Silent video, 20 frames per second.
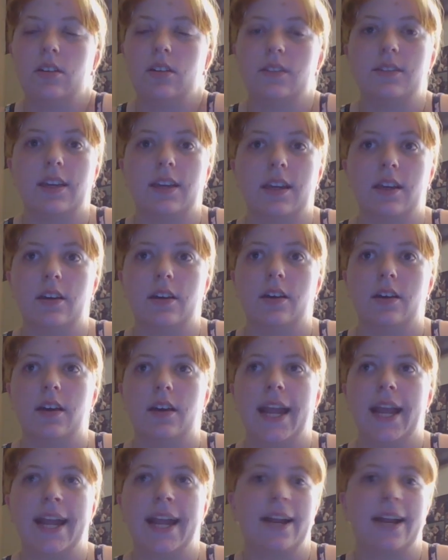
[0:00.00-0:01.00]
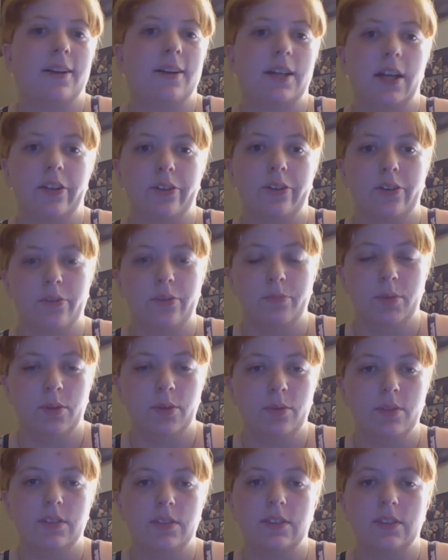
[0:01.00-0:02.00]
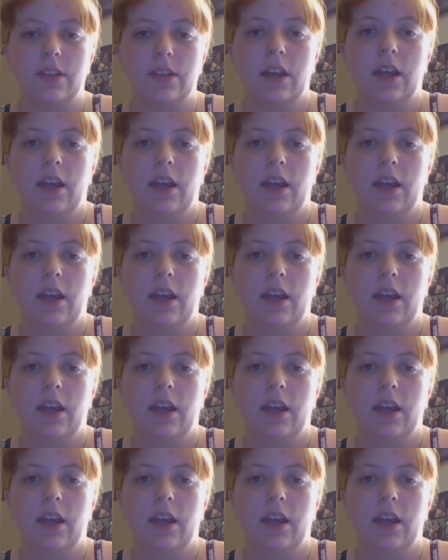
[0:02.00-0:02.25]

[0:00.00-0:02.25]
It's like a hair colored mousse